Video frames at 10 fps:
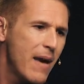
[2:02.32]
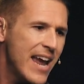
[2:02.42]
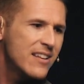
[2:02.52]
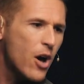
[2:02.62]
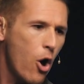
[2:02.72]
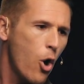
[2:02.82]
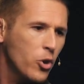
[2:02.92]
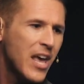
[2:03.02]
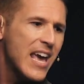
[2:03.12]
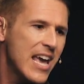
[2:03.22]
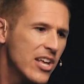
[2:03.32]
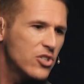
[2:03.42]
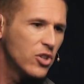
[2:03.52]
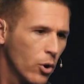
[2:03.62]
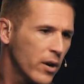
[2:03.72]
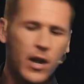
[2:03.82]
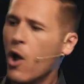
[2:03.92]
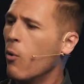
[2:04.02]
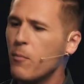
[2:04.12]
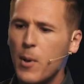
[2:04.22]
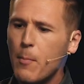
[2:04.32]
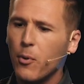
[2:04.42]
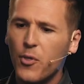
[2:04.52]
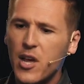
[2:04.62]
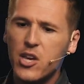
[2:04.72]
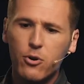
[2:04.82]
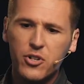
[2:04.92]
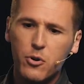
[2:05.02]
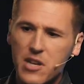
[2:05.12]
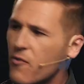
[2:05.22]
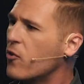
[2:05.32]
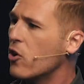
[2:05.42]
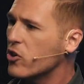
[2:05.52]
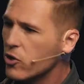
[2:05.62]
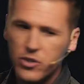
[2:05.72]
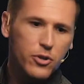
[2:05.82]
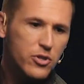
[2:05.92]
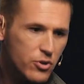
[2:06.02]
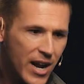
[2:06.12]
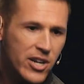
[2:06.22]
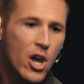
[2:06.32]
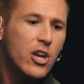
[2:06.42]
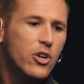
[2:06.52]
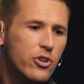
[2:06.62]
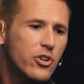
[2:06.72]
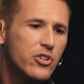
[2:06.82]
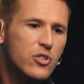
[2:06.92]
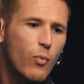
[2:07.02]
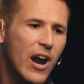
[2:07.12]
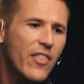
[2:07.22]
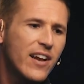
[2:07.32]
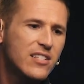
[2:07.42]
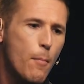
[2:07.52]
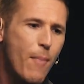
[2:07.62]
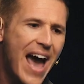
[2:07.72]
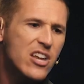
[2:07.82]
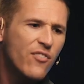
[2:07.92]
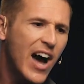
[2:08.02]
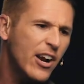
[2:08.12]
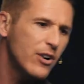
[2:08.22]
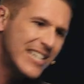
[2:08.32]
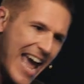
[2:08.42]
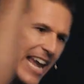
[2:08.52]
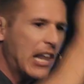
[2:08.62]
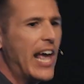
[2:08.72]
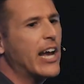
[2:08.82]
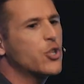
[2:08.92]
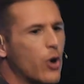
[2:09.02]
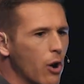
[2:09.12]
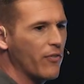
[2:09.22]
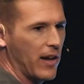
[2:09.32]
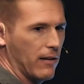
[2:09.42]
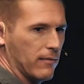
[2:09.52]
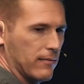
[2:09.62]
made to hold his glory. When people think you're too different or you're too strange, you should just wear that as a badge of honor and take it like a trophy.